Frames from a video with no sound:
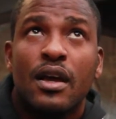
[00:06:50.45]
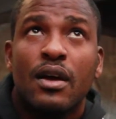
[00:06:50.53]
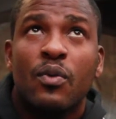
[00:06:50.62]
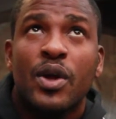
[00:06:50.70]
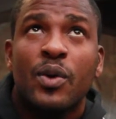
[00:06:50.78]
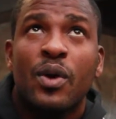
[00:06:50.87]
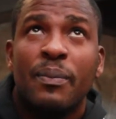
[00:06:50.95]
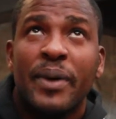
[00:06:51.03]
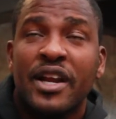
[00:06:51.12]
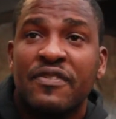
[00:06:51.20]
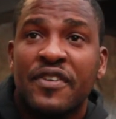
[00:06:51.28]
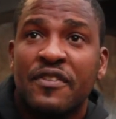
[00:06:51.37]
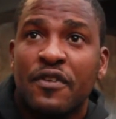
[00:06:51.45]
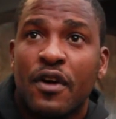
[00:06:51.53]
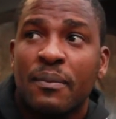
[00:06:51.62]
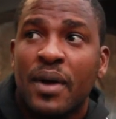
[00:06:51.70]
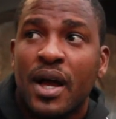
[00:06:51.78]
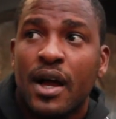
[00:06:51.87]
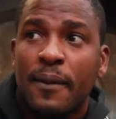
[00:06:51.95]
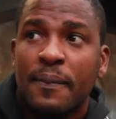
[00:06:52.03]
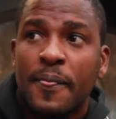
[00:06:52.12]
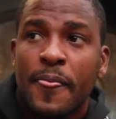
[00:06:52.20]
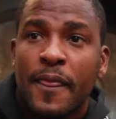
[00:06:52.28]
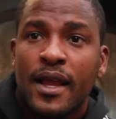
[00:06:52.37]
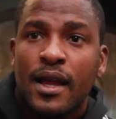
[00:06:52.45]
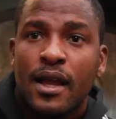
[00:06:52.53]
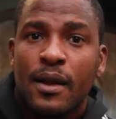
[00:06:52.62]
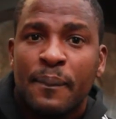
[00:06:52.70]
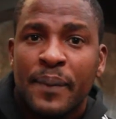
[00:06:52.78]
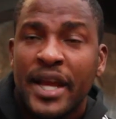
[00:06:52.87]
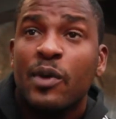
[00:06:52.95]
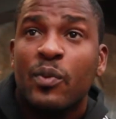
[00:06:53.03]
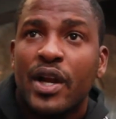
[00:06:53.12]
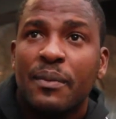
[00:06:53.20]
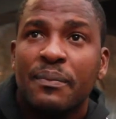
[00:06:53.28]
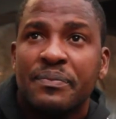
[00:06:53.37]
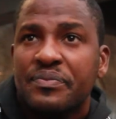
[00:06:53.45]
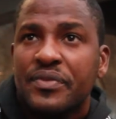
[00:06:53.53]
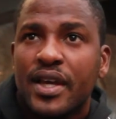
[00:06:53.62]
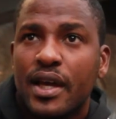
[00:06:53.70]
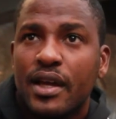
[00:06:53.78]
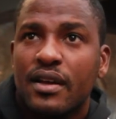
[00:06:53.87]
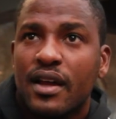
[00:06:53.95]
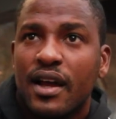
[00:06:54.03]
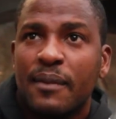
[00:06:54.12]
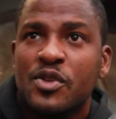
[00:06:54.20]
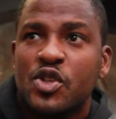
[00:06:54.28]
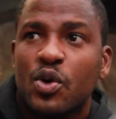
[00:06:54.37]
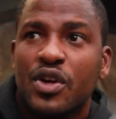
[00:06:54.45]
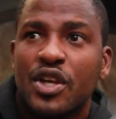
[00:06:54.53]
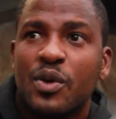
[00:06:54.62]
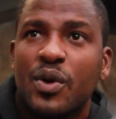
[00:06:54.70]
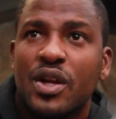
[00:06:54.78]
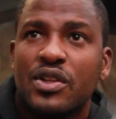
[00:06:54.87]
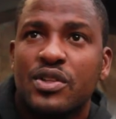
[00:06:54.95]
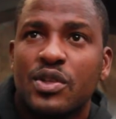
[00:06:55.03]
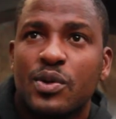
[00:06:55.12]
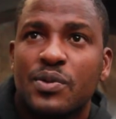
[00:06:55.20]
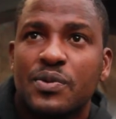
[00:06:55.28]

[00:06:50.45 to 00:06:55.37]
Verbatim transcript: we will benefit from um, playing with him, and I'm sure he will too.